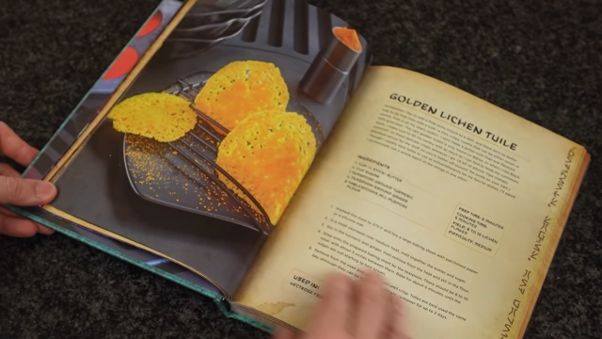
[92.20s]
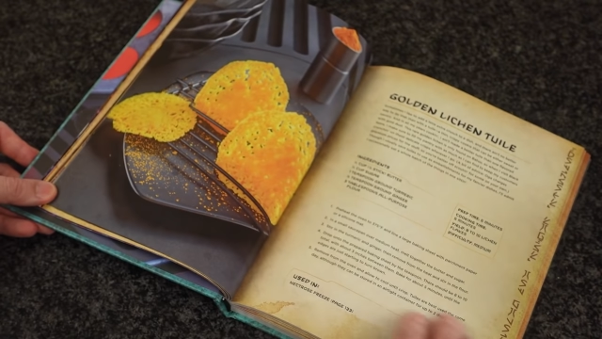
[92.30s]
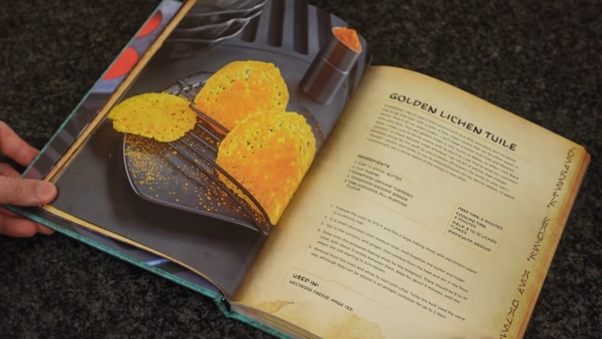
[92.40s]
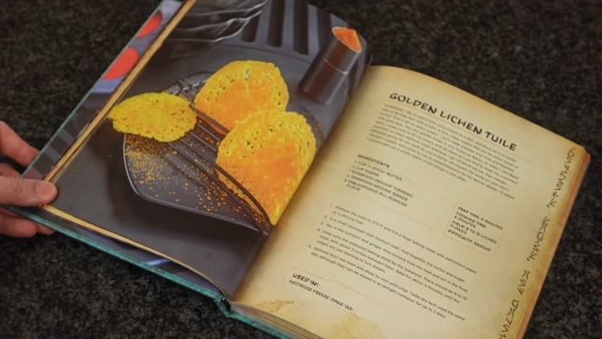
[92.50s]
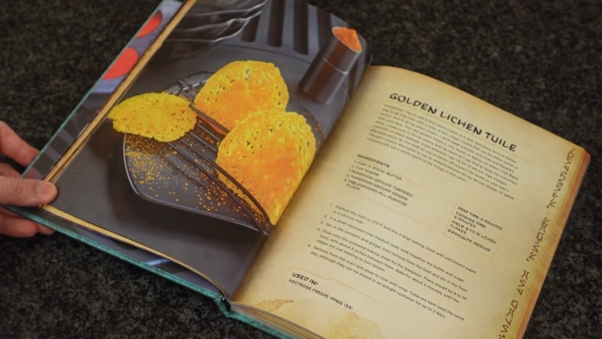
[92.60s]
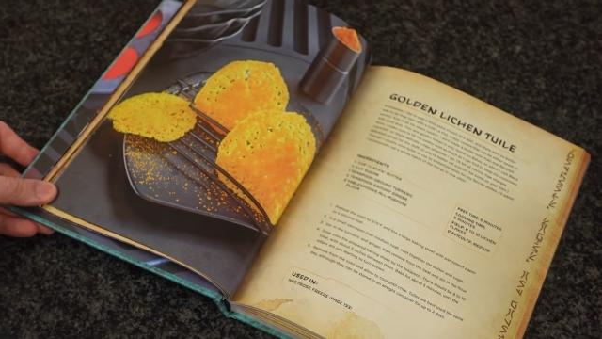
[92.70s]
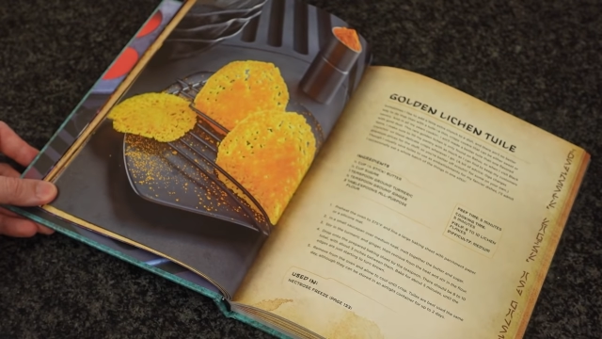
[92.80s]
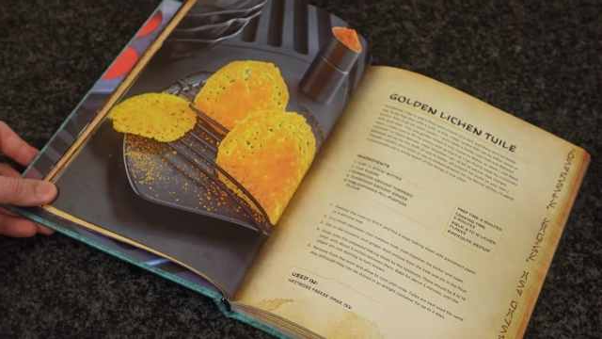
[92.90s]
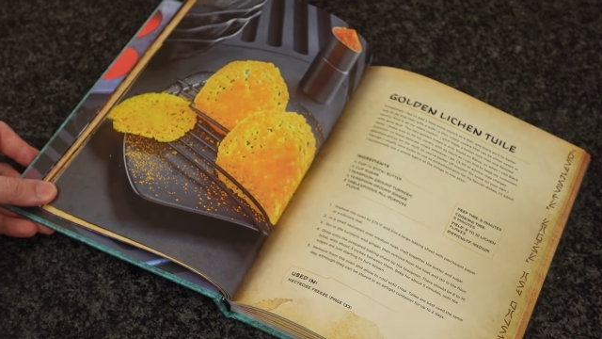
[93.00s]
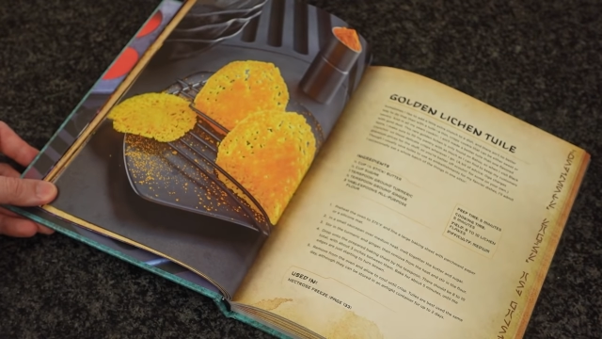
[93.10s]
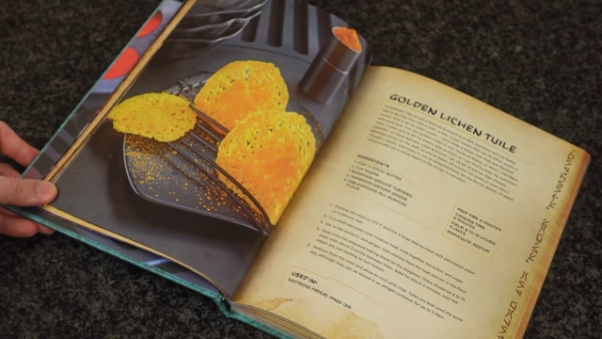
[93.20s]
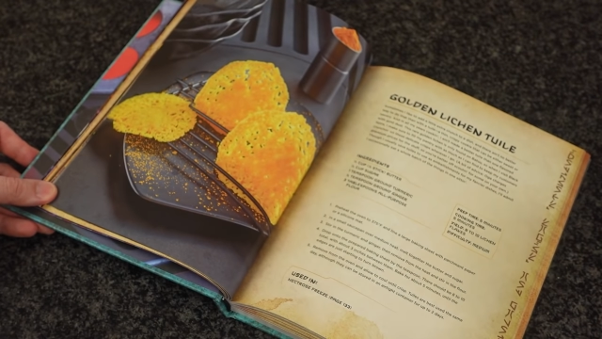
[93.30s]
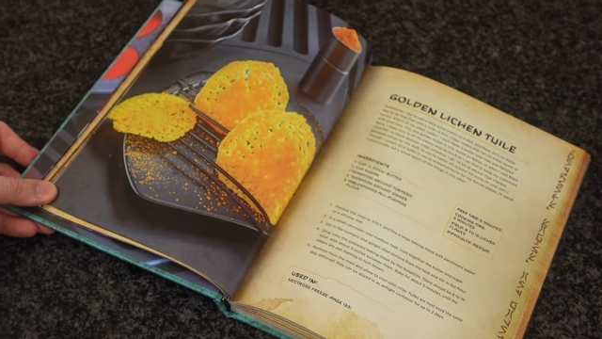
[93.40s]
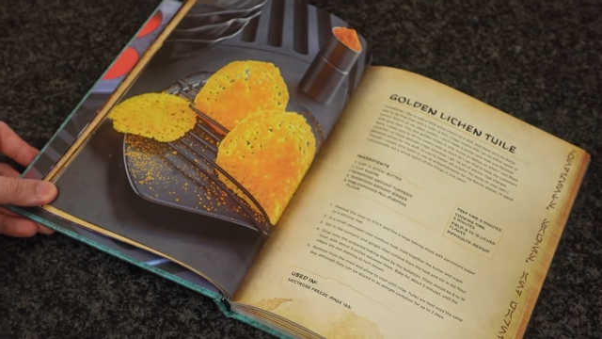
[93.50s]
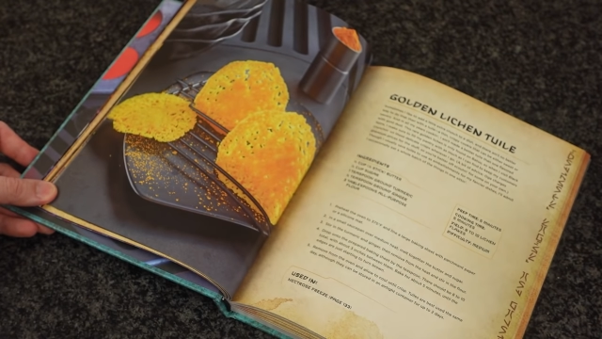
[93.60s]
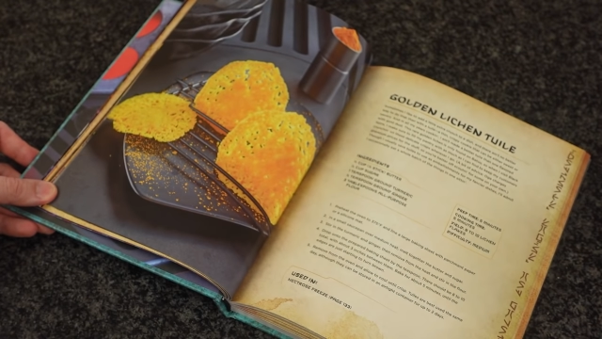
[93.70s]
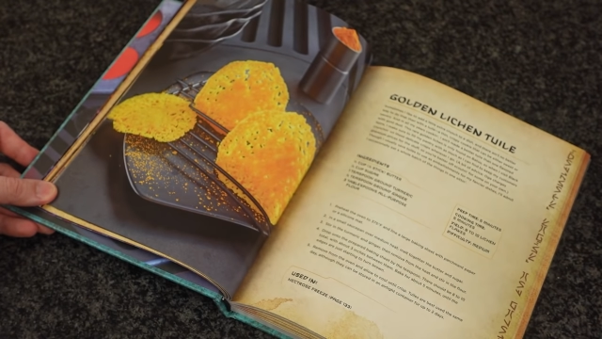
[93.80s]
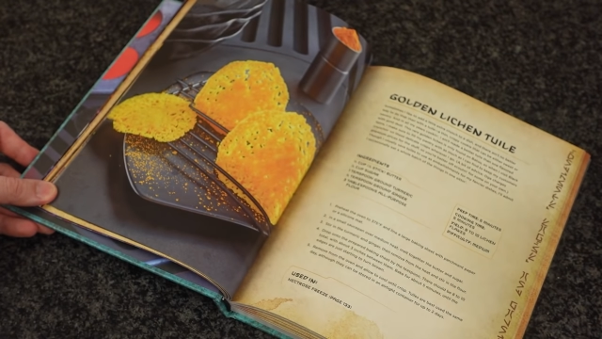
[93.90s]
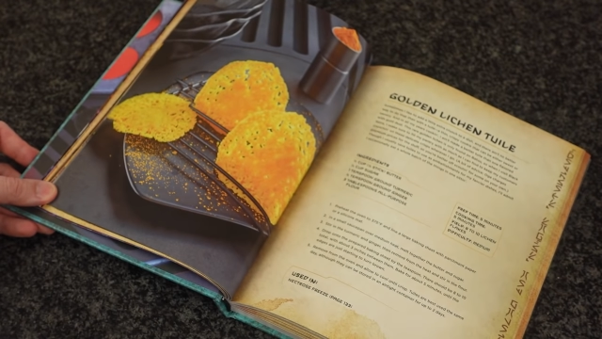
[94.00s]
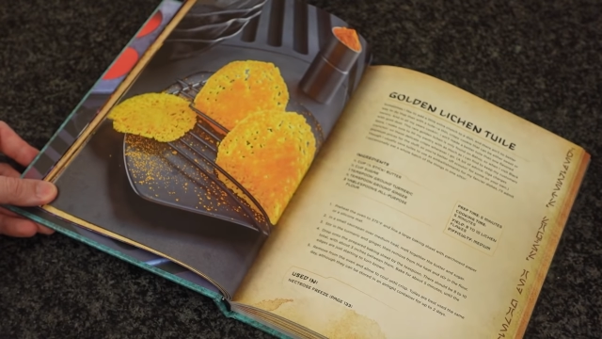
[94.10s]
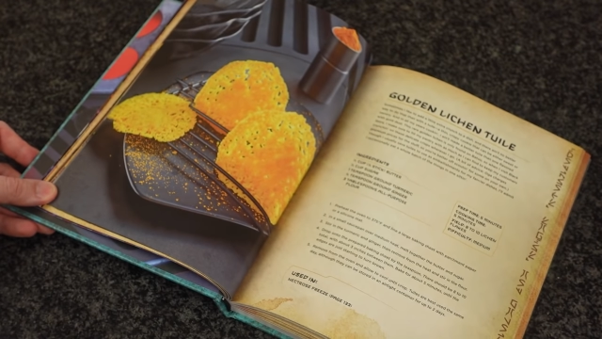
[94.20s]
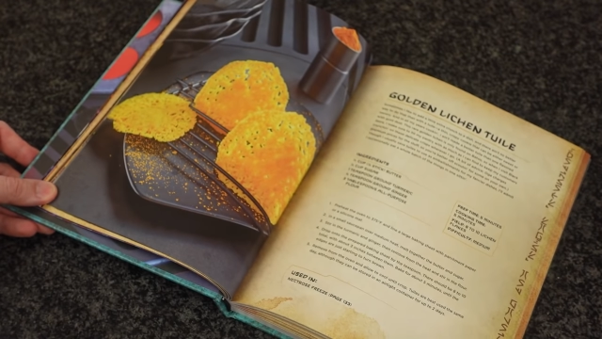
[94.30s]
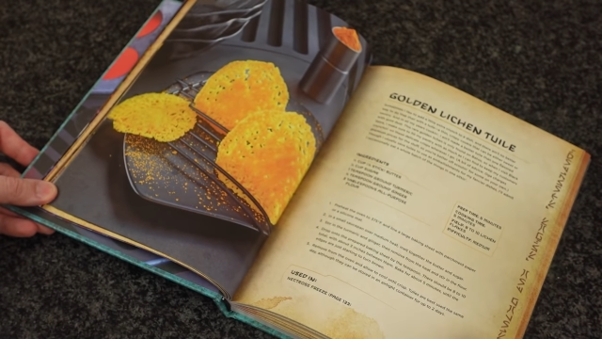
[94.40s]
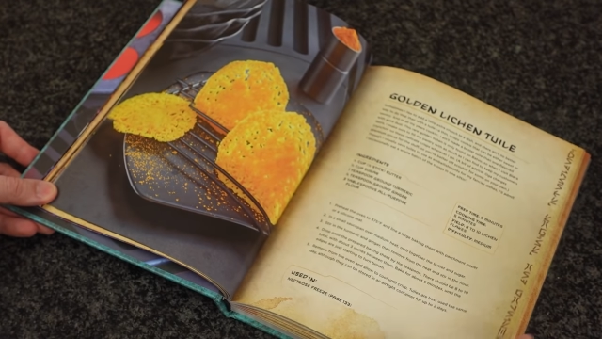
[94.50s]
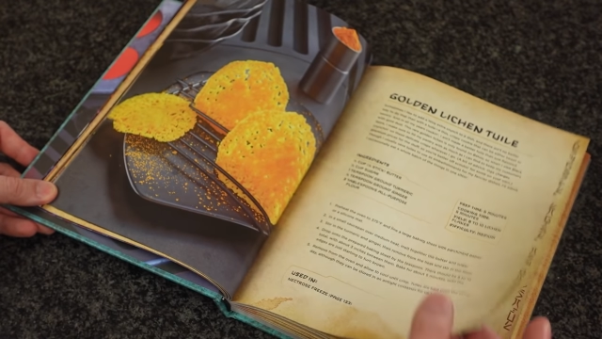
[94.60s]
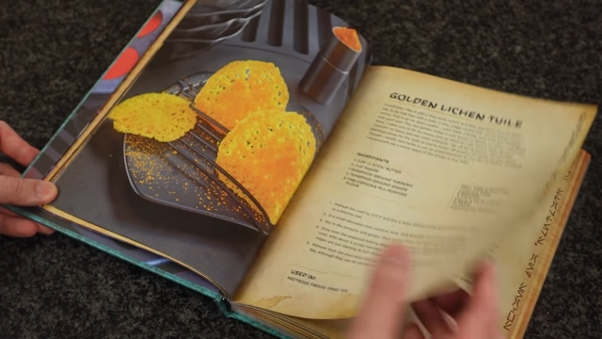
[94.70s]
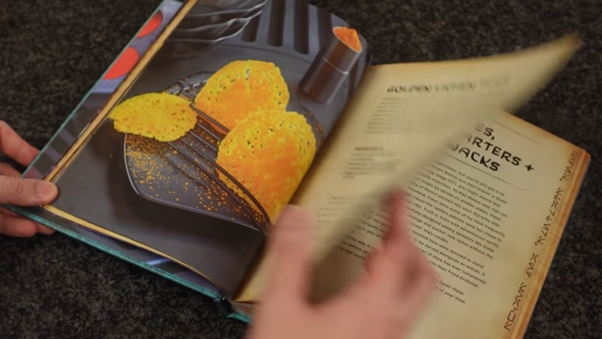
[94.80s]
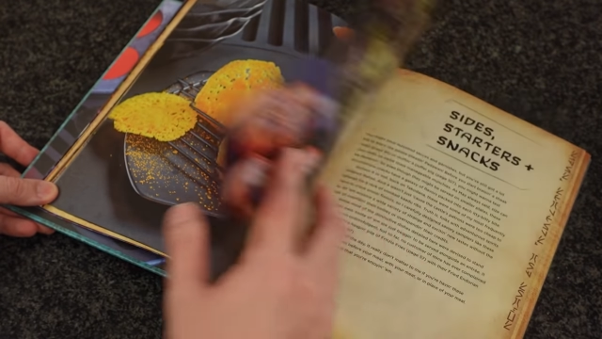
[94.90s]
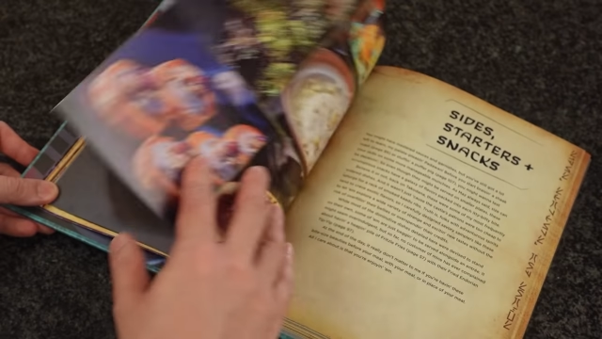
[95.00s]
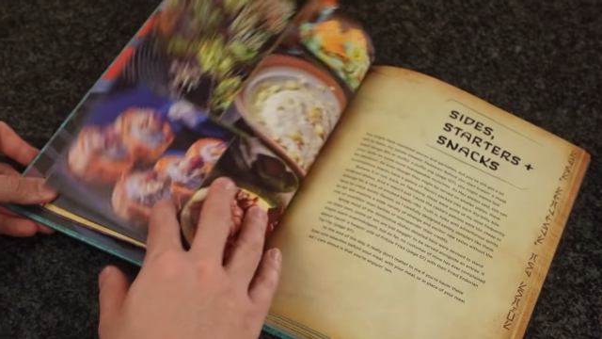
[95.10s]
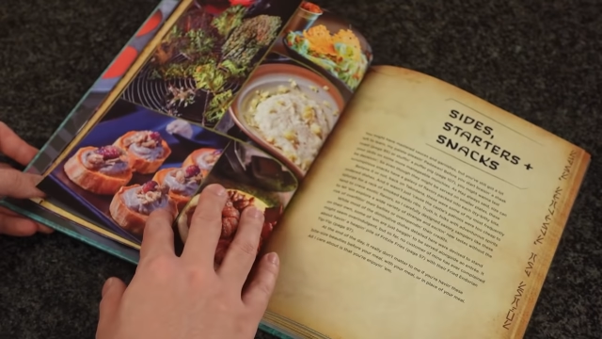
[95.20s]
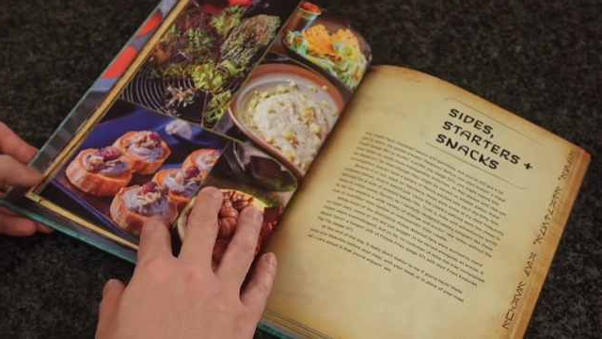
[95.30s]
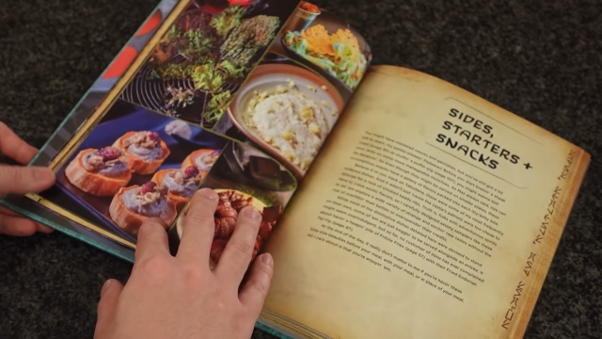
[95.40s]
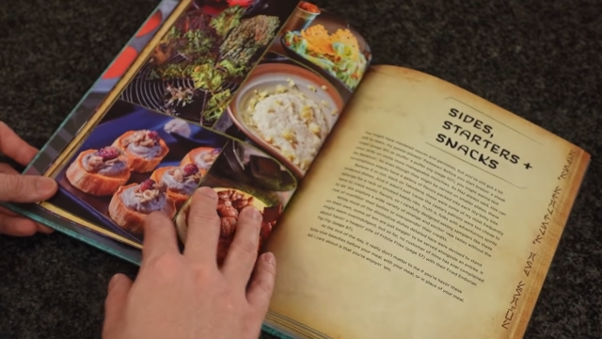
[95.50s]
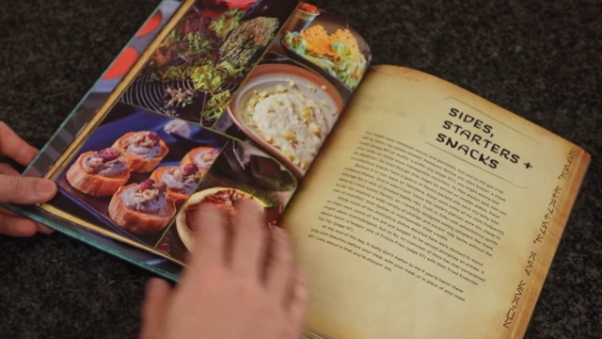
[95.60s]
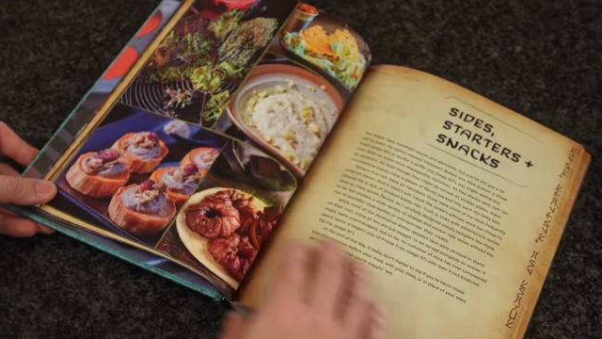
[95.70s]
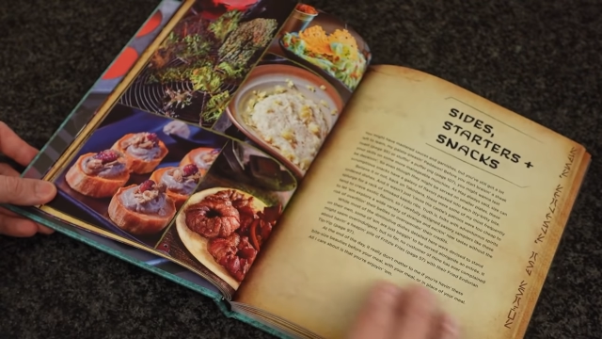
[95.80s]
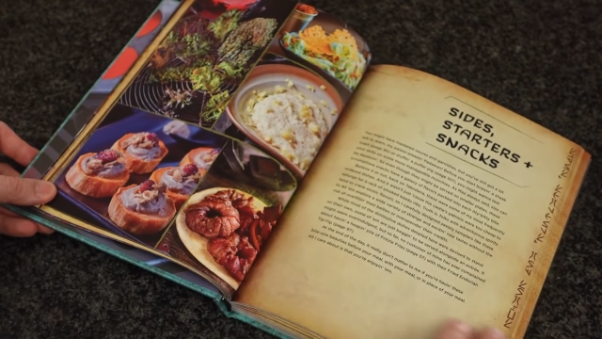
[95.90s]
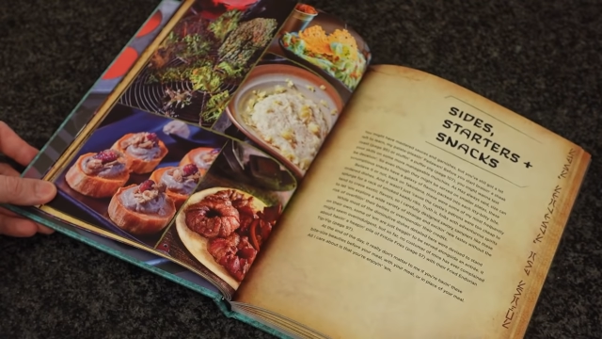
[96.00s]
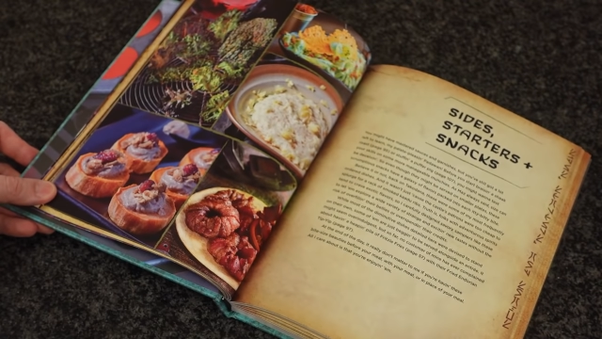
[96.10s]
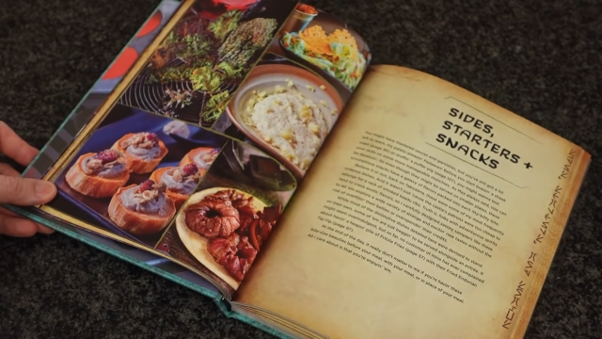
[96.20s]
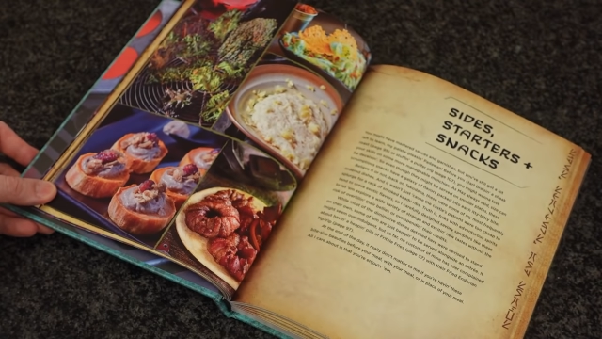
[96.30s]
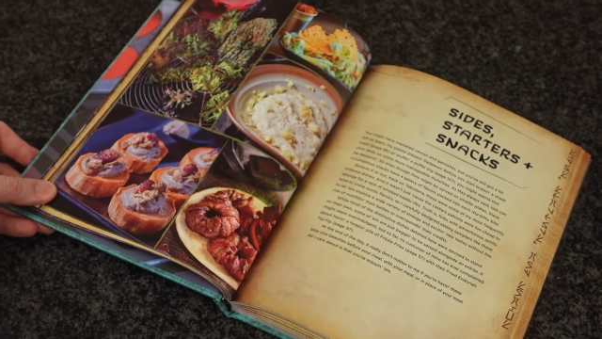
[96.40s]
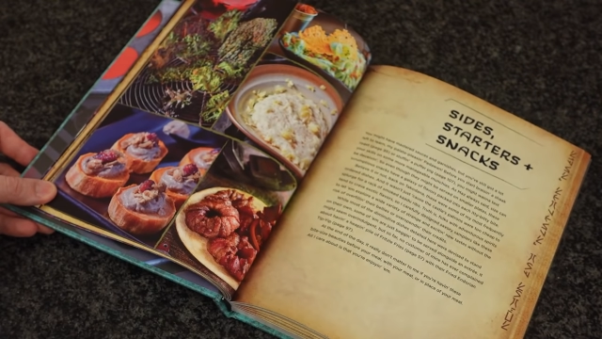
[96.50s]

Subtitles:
(no speaker visible)